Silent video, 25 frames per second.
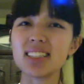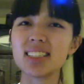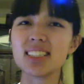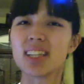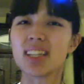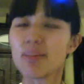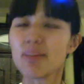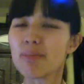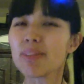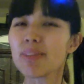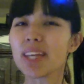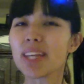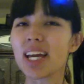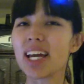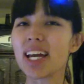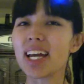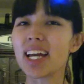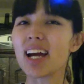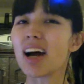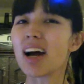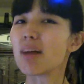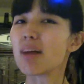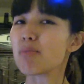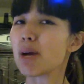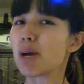
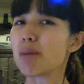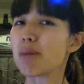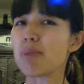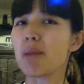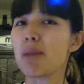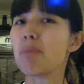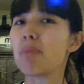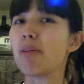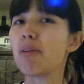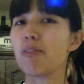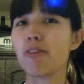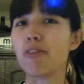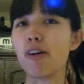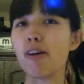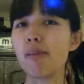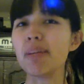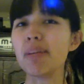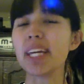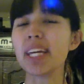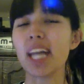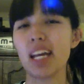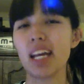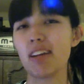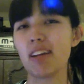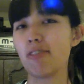someday I might be
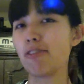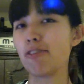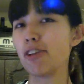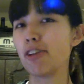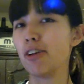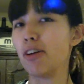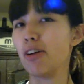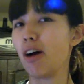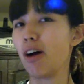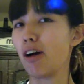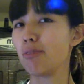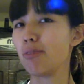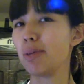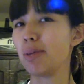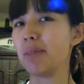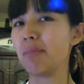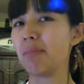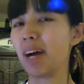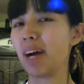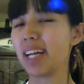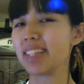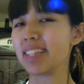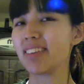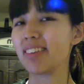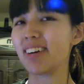performing at a few open
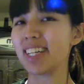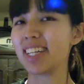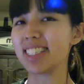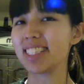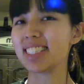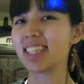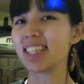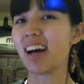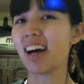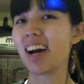mic nights.